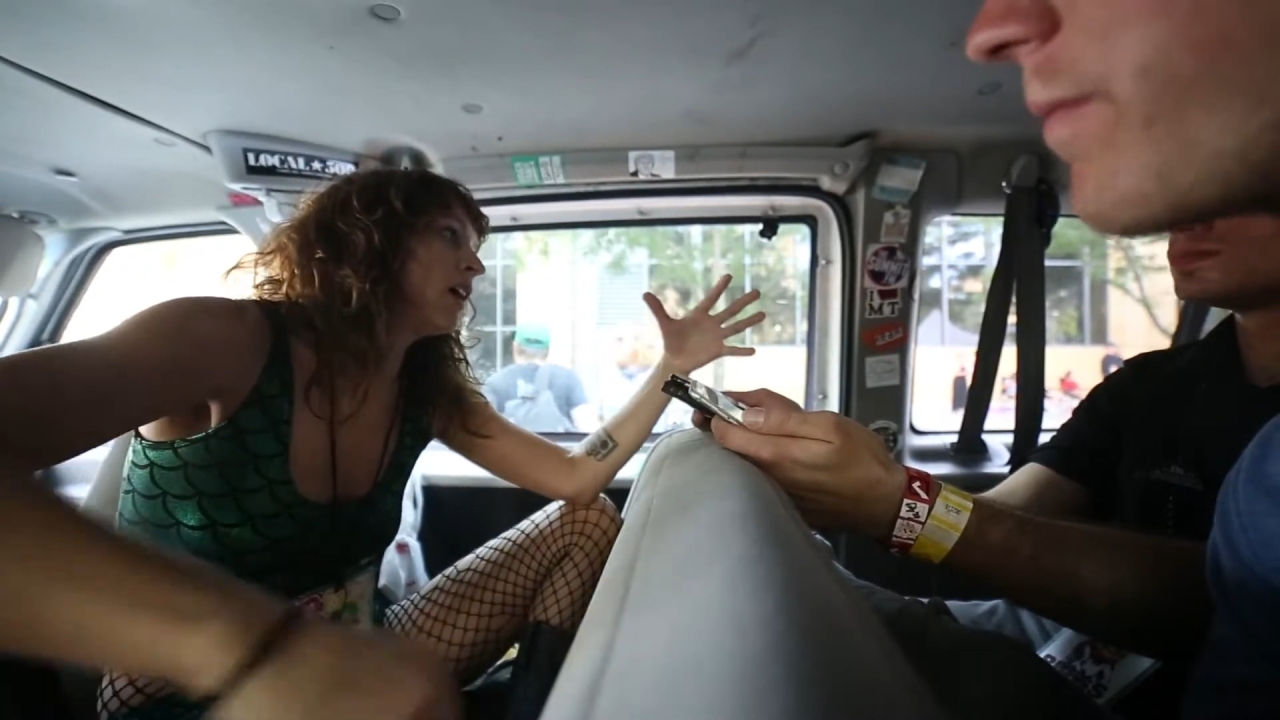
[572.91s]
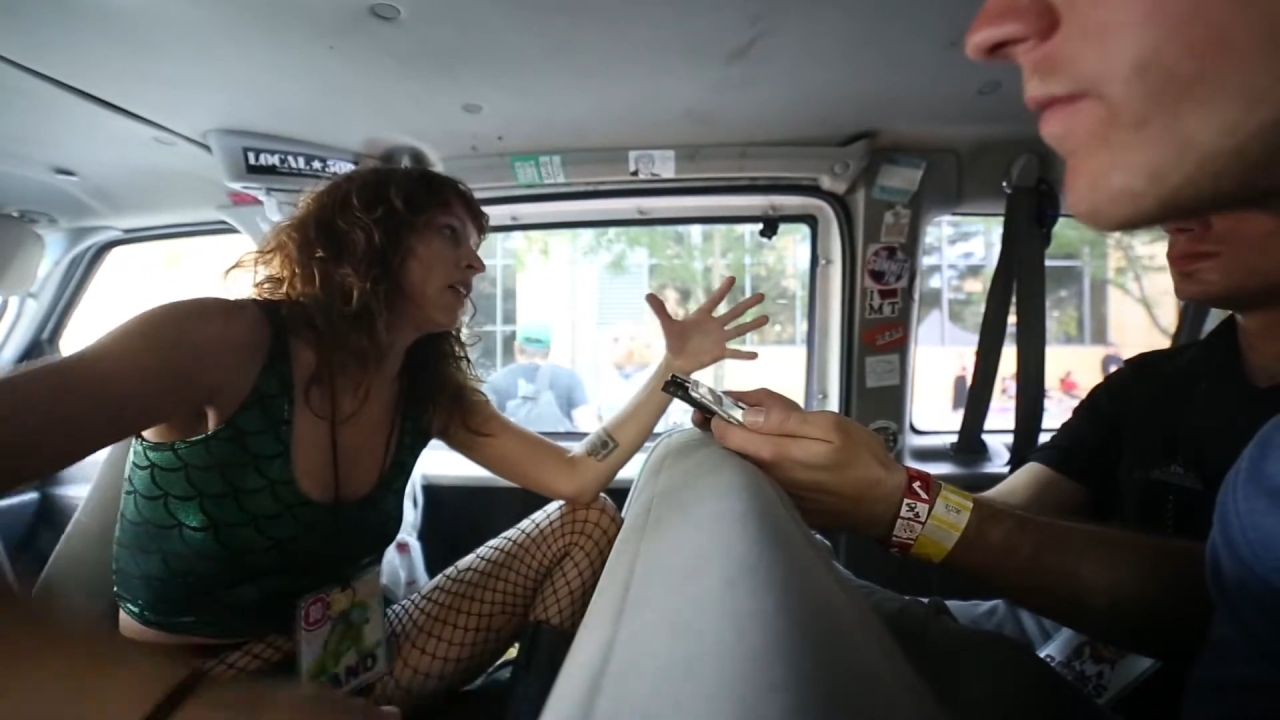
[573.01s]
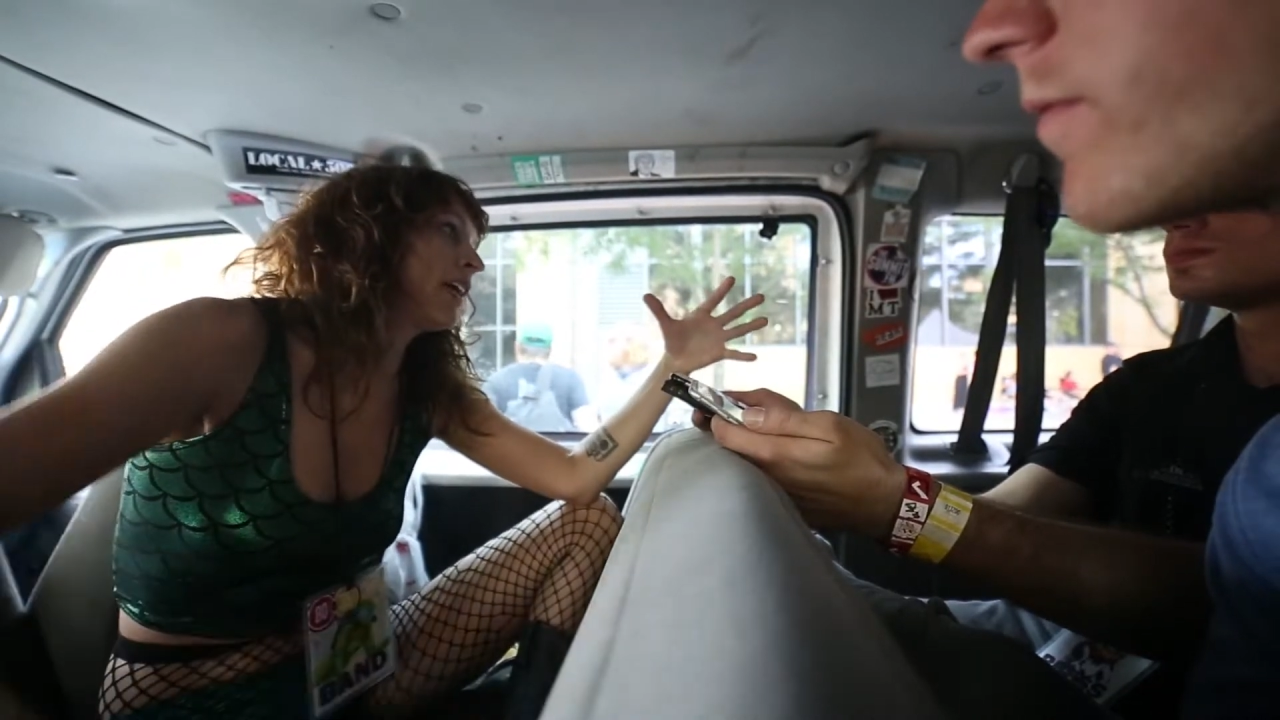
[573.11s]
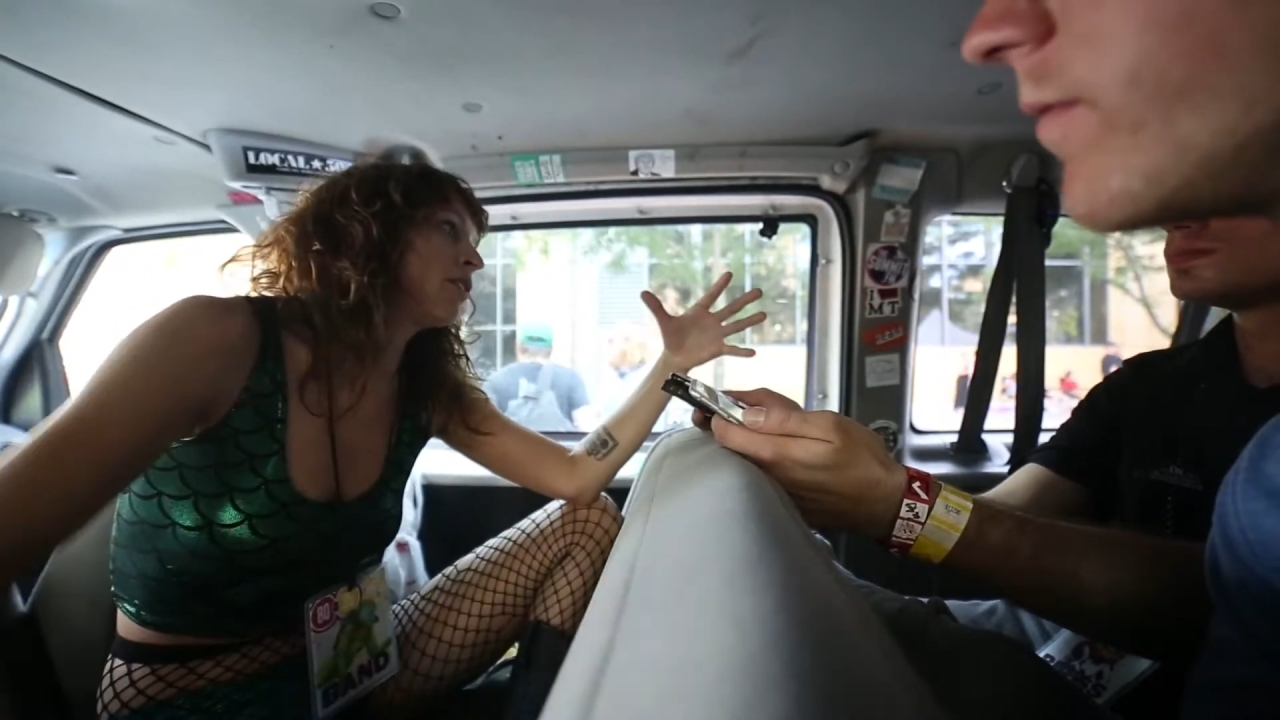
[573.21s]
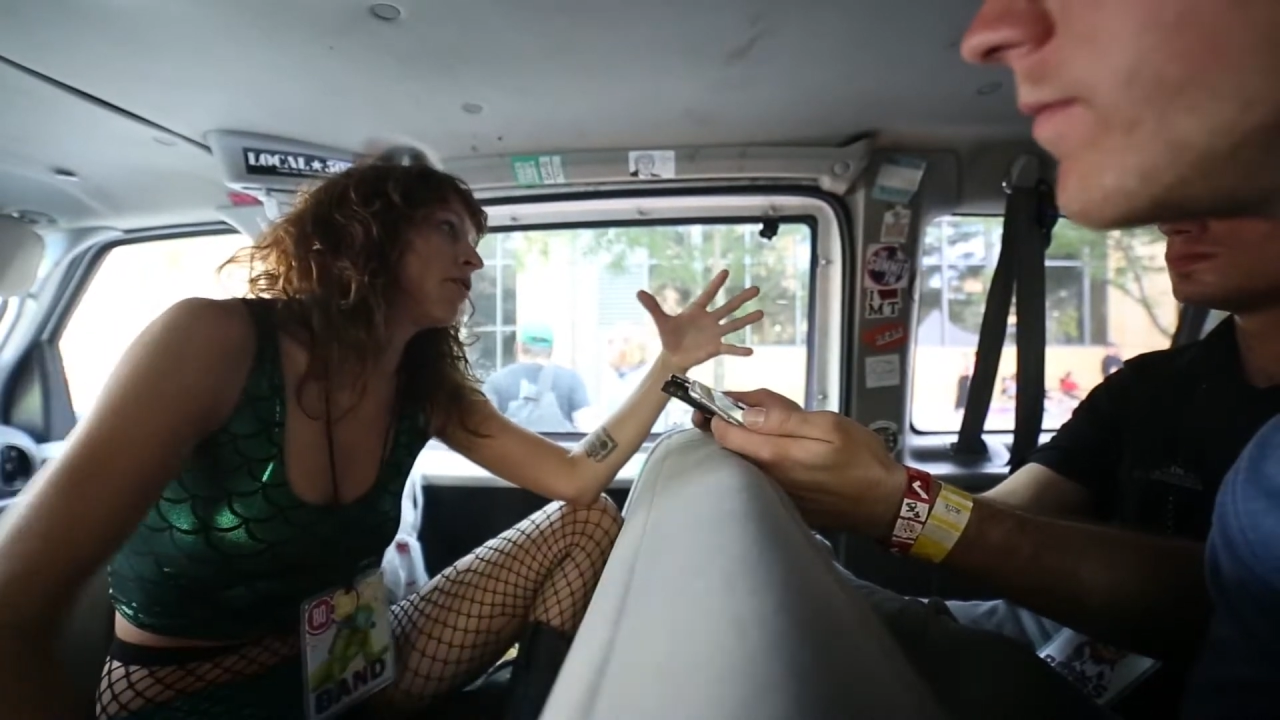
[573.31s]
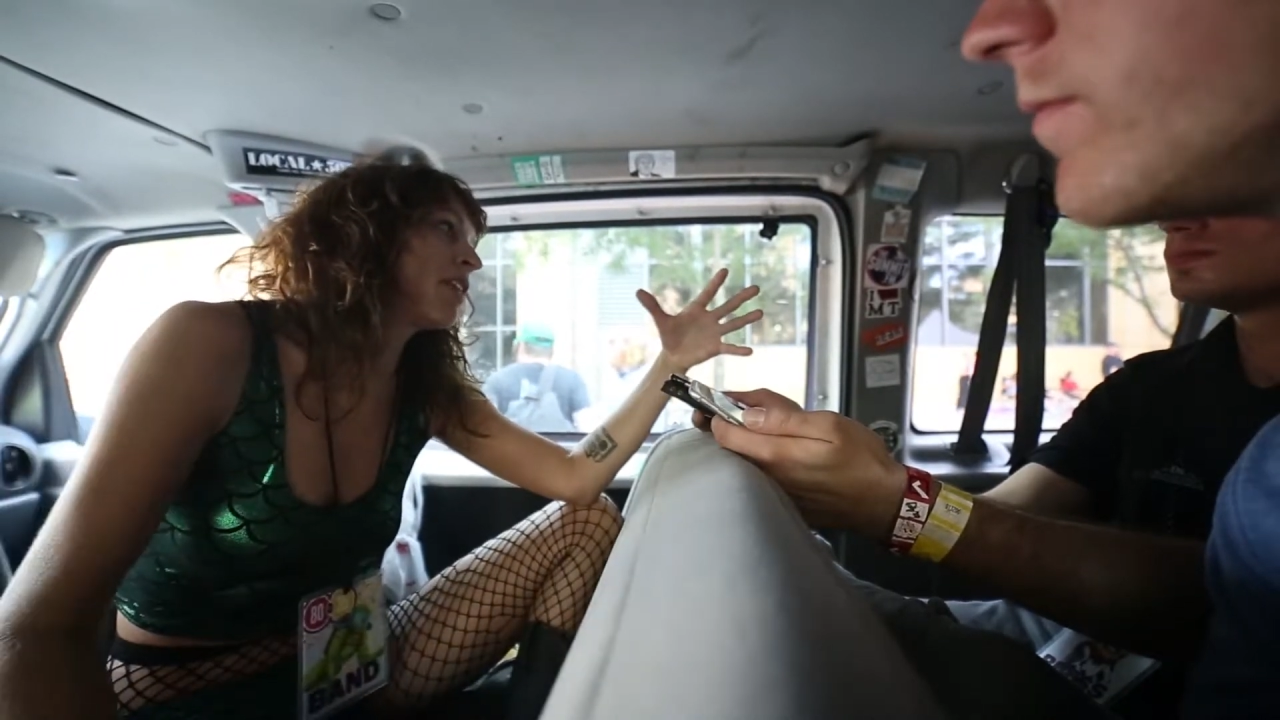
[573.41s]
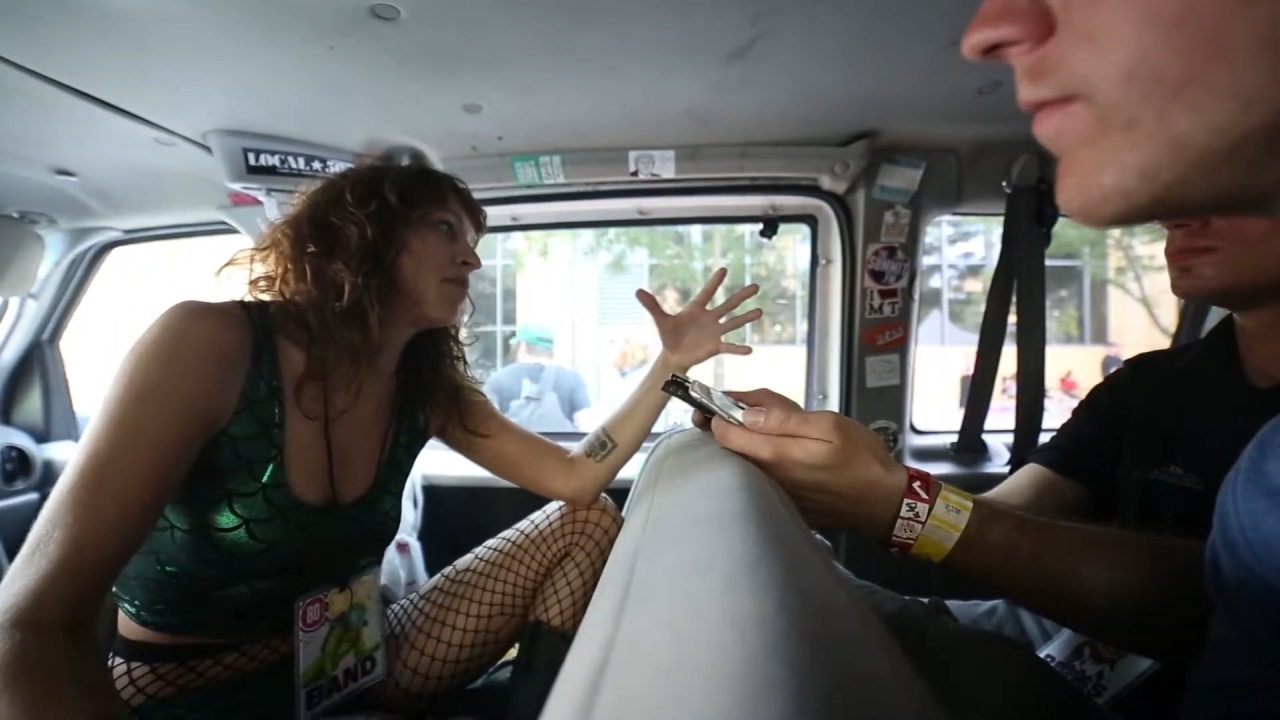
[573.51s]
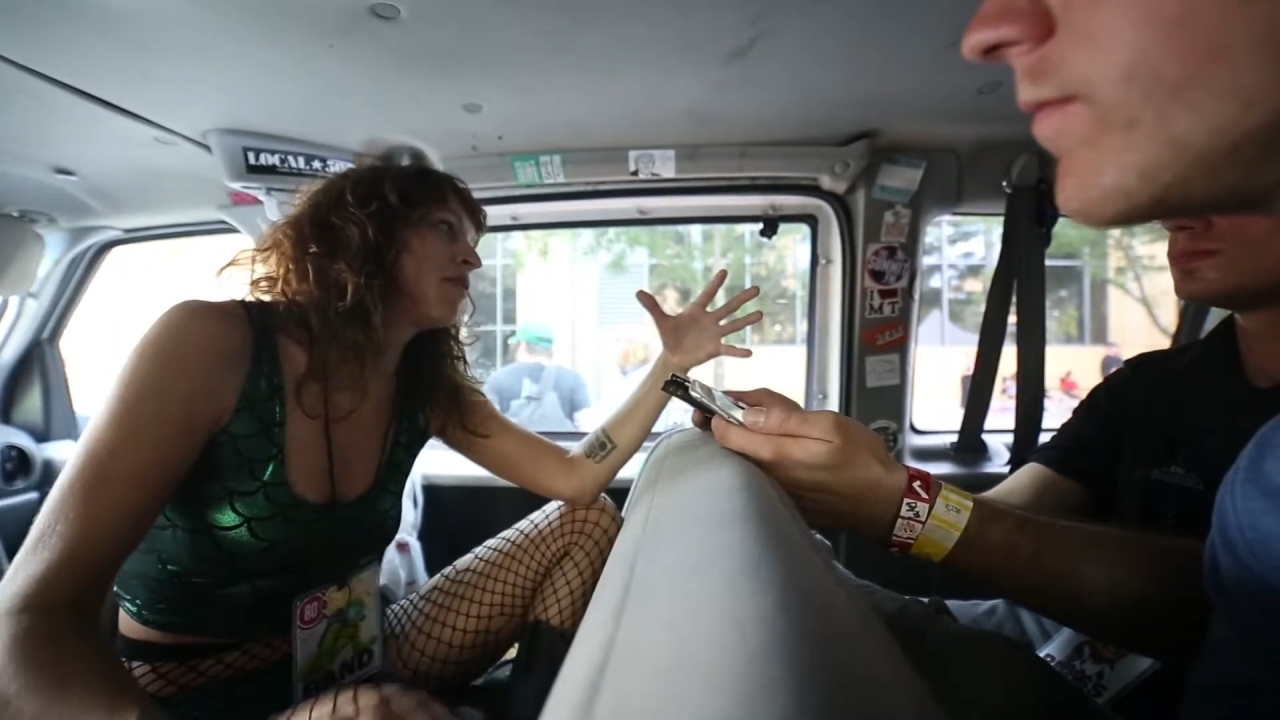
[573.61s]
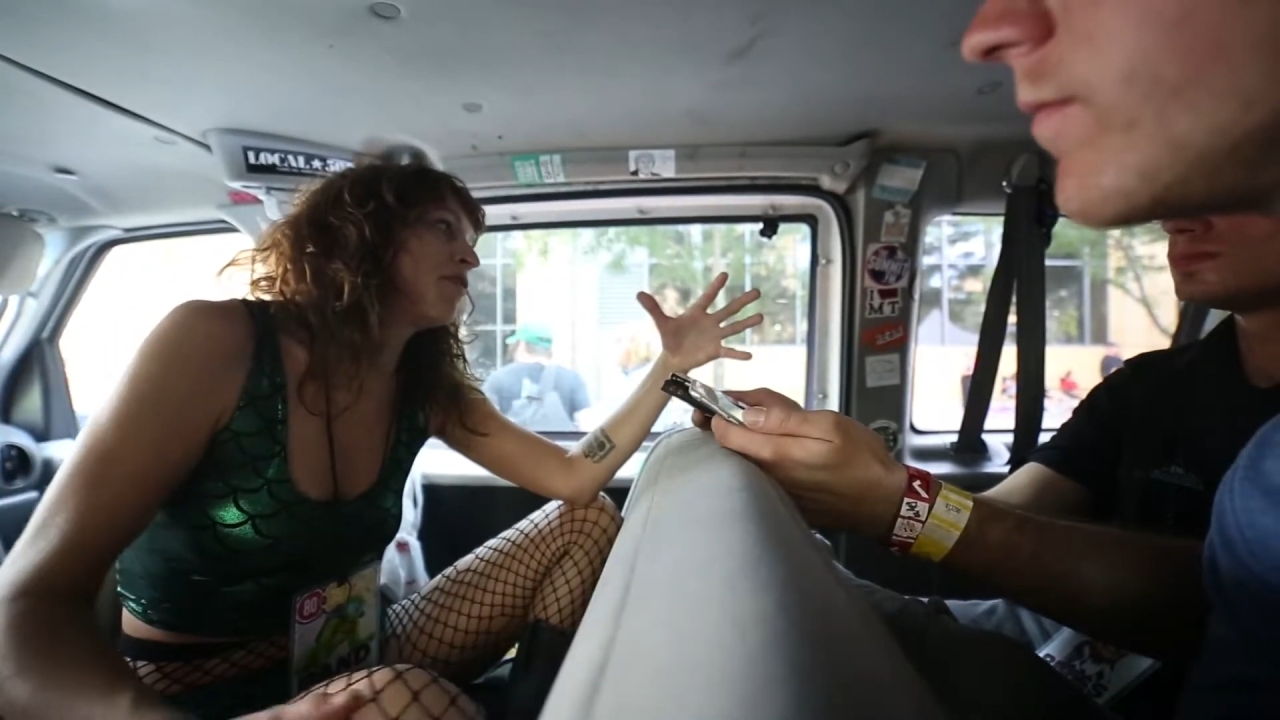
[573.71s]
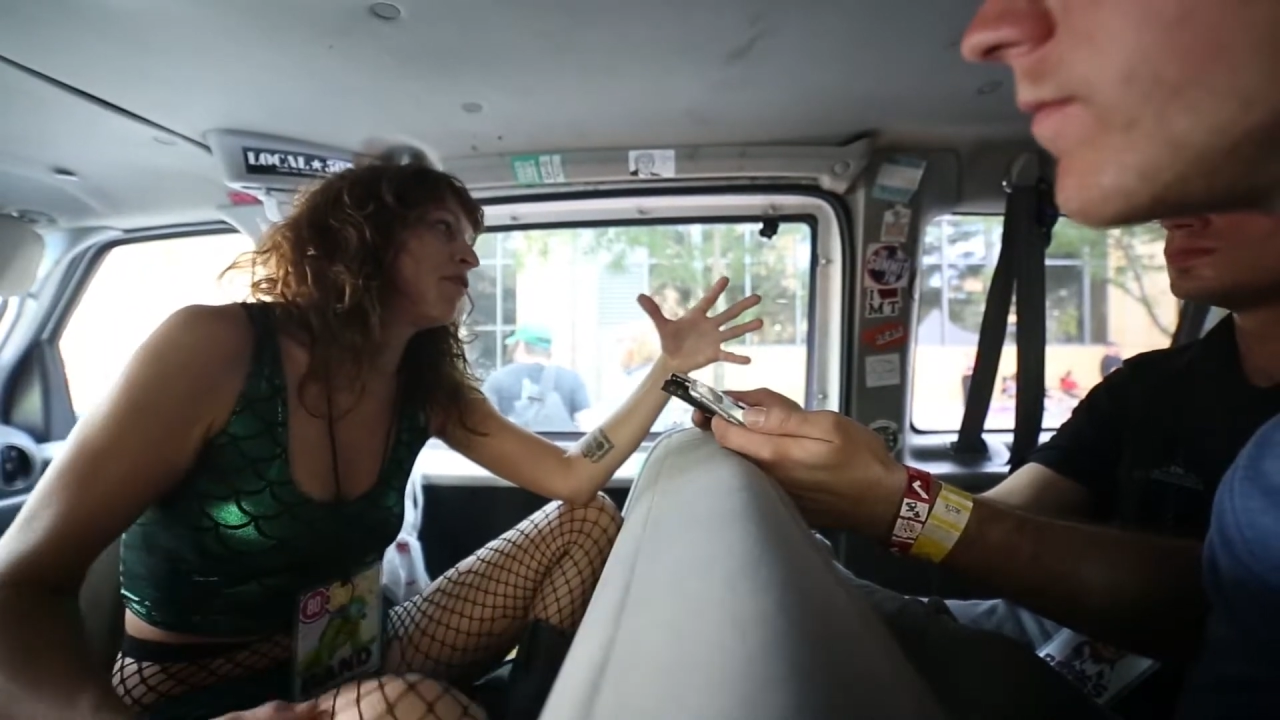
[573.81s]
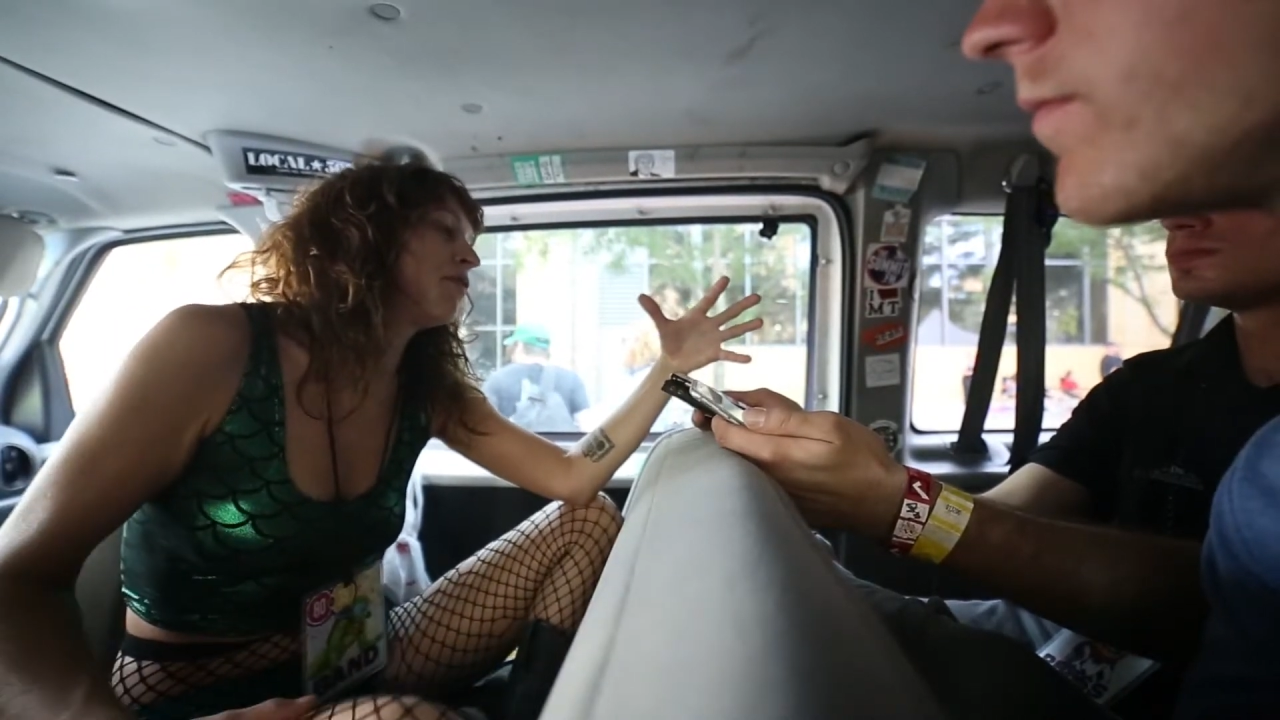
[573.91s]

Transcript: like the rhythm of